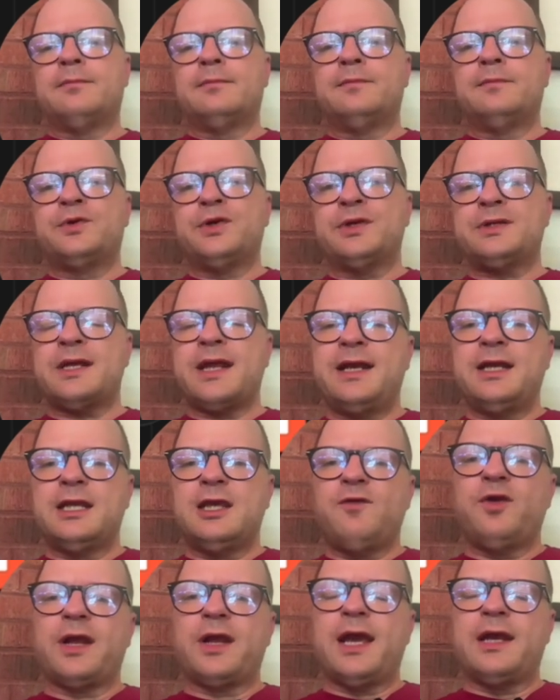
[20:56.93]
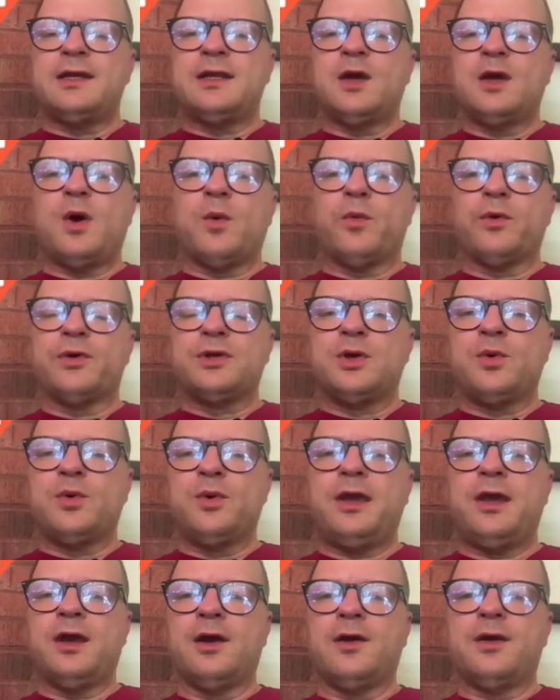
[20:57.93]
just to kind of give you an idea of what we're
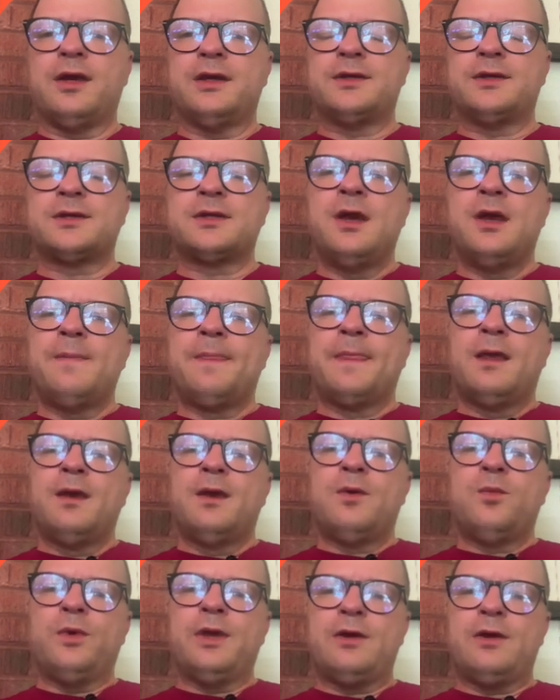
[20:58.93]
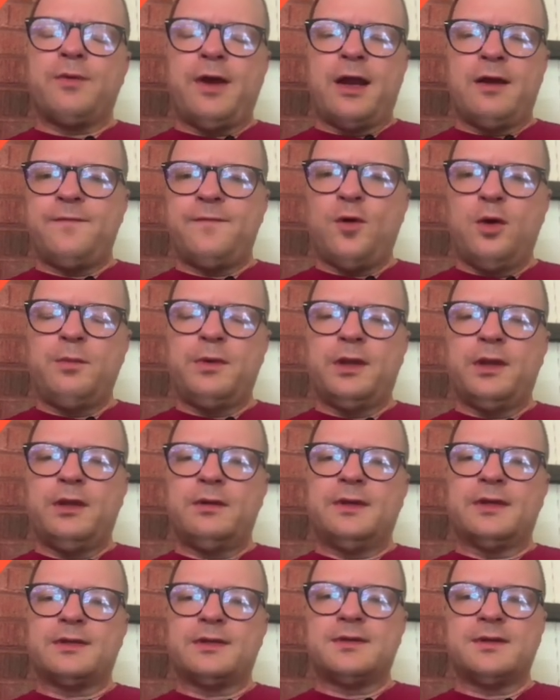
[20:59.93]
doing here is we create a
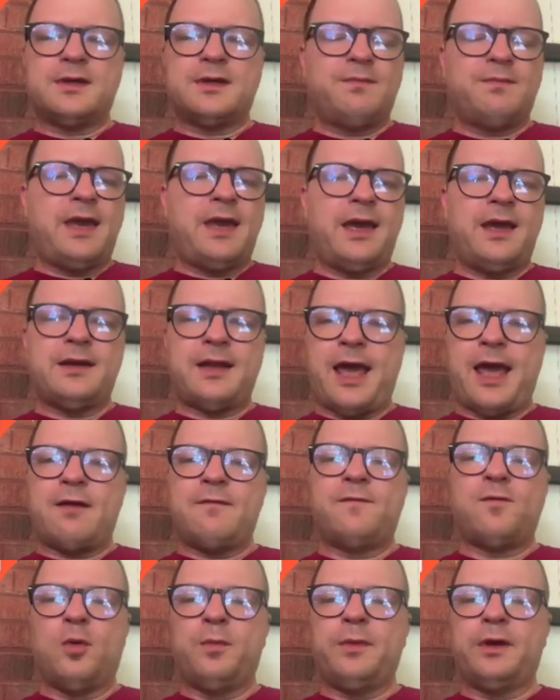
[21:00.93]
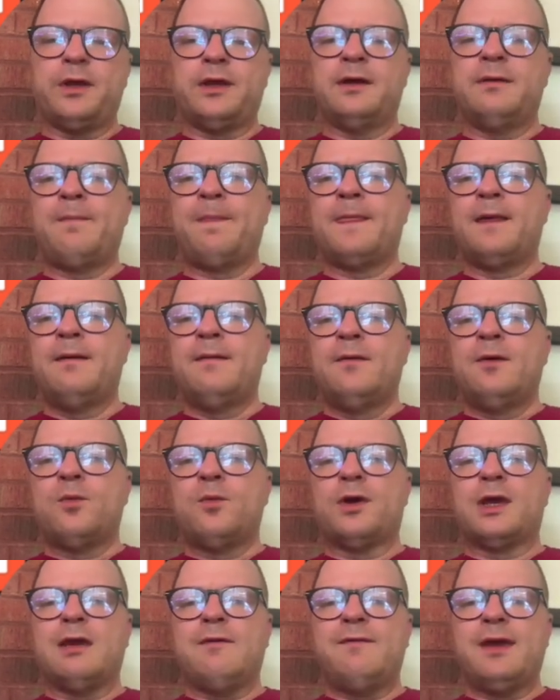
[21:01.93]
formula. This is a command, add formula.
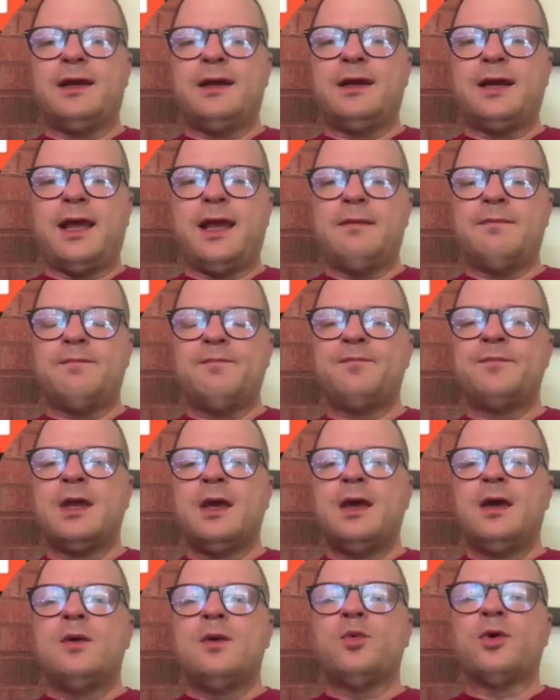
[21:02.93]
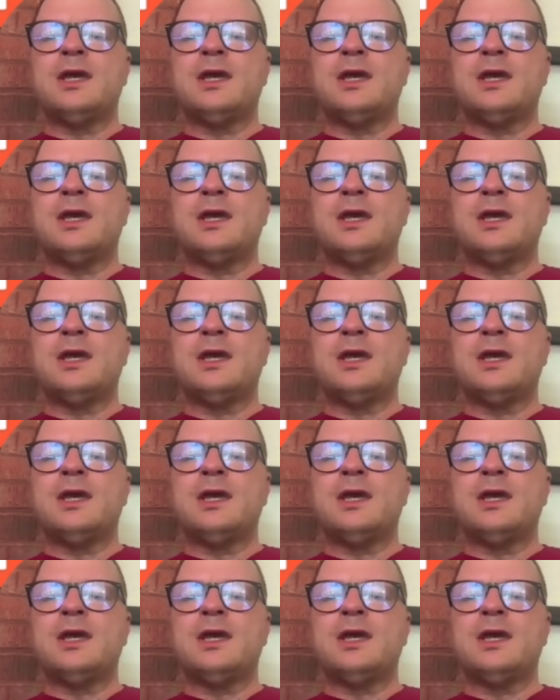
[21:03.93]
We're giving it a name. We're